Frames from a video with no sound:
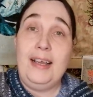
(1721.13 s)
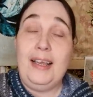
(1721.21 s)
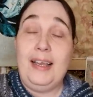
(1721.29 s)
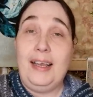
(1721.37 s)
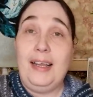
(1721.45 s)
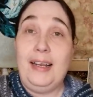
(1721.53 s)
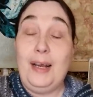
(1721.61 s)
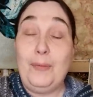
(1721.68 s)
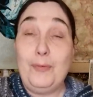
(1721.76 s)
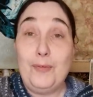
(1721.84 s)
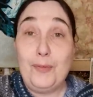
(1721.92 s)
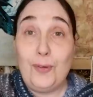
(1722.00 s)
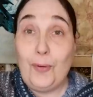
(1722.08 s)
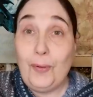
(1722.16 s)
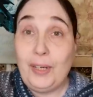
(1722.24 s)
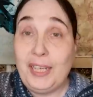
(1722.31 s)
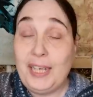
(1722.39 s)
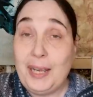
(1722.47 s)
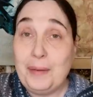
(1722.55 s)
And I was
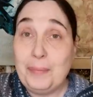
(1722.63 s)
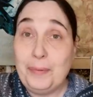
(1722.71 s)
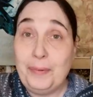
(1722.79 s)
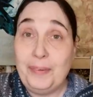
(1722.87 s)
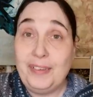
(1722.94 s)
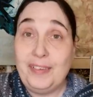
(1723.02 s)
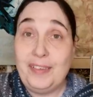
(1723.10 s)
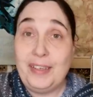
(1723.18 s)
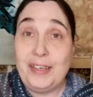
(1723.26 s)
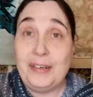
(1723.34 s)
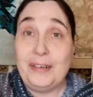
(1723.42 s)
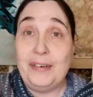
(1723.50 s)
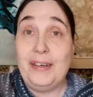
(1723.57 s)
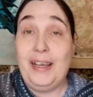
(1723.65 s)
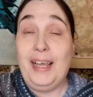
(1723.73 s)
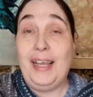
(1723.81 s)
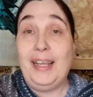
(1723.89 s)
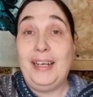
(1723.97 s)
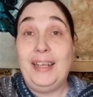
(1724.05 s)
going in April this year,
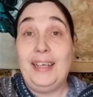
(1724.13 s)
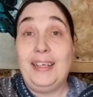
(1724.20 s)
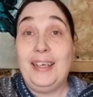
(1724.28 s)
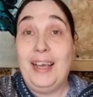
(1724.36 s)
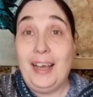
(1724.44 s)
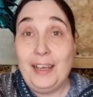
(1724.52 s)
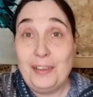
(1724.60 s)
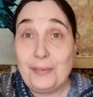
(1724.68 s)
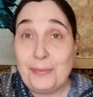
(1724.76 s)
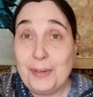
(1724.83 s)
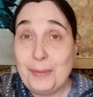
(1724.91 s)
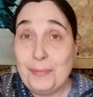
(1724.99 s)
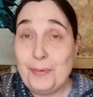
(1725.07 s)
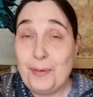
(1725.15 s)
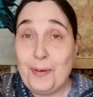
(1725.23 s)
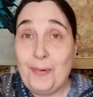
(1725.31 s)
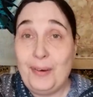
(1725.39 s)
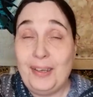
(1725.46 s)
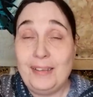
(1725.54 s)
and Catherine was
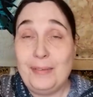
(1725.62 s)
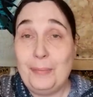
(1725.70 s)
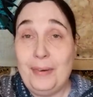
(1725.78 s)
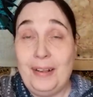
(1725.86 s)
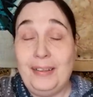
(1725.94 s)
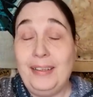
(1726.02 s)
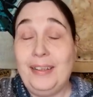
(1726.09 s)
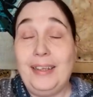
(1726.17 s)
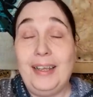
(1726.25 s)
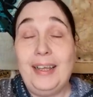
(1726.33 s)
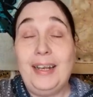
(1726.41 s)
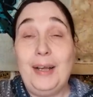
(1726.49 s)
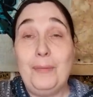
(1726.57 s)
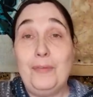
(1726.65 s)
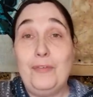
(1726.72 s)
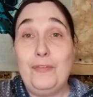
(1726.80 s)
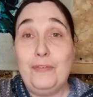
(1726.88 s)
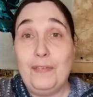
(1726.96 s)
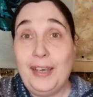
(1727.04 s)
going as well. And I was
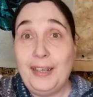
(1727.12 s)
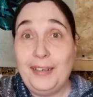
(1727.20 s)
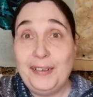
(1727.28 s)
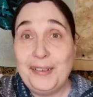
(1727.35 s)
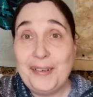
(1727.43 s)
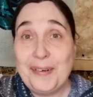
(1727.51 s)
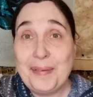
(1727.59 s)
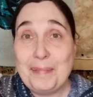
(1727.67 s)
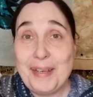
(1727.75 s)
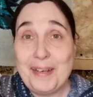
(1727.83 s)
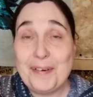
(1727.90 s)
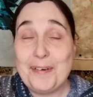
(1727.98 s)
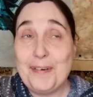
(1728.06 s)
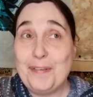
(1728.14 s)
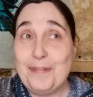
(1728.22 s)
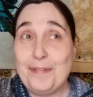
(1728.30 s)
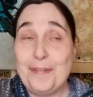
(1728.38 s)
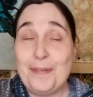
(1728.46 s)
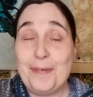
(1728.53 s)
finally going to meet her
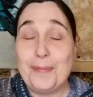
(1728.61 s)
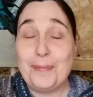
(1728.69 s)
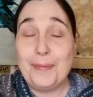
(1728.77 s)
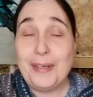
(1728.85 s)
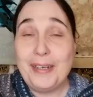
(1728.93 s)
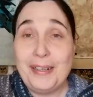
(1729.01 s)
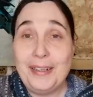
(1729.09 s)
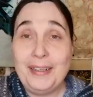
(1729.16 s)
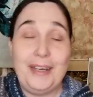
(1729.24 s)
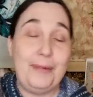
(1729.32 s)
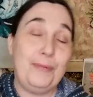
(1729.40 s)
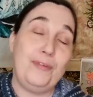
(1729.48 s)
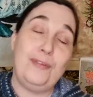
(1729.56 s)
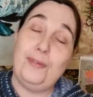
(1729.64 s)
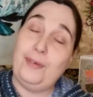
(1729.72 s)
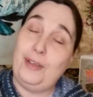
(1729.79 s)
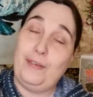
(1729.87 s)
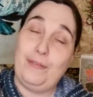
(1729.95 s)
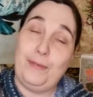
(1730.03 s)
for real. I was
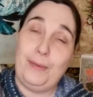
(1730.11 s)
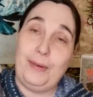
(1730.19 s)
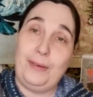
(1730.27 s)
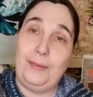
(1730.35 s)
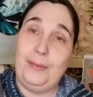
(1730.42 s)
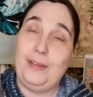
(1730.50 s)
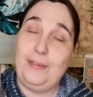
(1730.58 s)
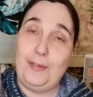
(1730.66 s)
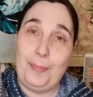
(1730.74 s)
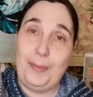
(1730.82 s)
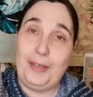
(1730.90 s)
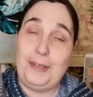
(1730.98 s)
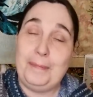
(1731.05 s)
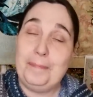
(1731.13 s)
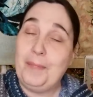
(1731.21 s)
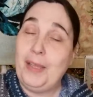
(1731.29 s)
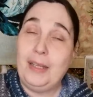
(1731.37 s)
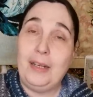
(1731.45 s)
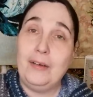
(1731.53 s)
looking forward to it so much.
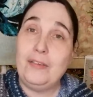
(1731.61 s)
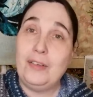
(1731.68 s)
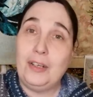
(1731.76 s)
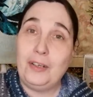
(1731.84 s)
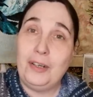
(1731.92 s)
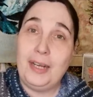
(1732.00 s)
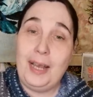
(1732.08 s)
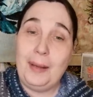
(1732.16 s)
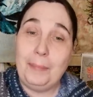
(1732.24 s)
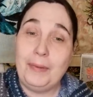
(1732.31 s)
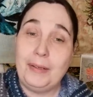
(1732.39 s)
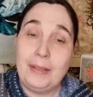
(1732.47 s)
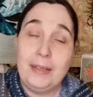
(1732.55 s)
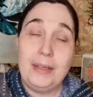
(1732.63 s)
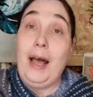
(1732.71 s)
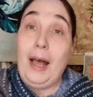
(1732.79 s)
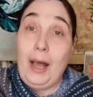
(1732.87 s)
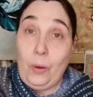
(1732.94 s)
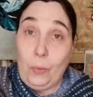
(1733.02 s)
Now it's not going to happen.
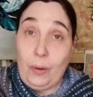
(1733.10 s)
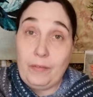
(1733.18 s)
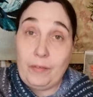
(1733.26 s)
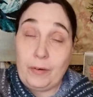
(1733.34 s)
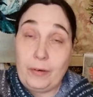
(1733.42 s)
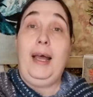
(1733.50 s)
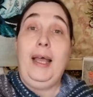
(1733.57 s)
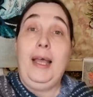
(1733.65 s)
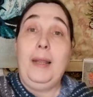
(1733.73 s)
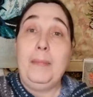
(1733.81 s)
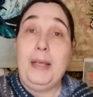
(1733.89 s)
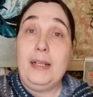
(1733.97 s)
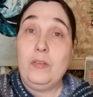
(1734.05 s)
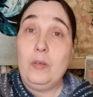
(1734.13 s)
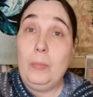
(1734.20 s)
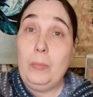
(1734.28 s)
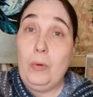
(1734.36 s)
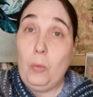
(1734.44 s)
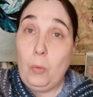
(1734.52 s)
However, I had made
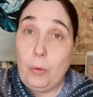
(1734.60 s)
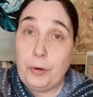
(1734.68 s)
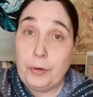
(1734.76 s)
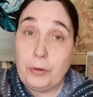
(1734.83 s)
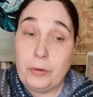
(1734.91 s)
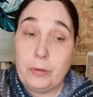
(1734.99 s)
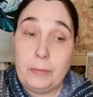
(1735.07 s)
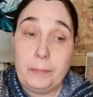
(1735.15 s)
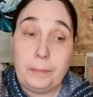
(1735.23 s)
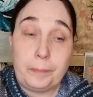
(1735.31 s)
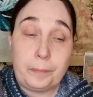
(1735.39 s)
some order